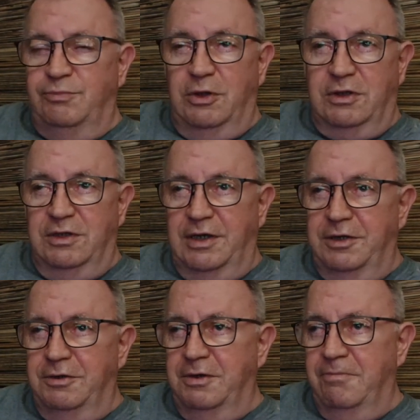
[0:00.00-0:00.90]
Per
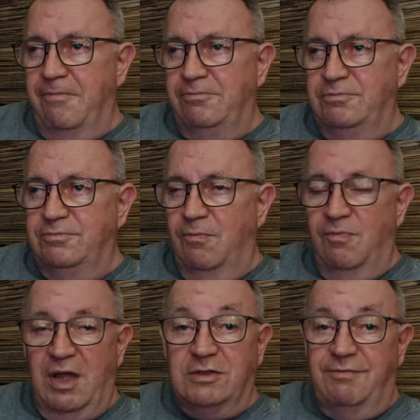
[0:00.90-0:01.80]
container.
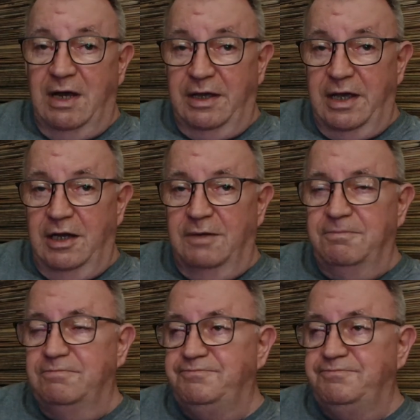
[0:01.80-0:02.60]
That's 5 gallon.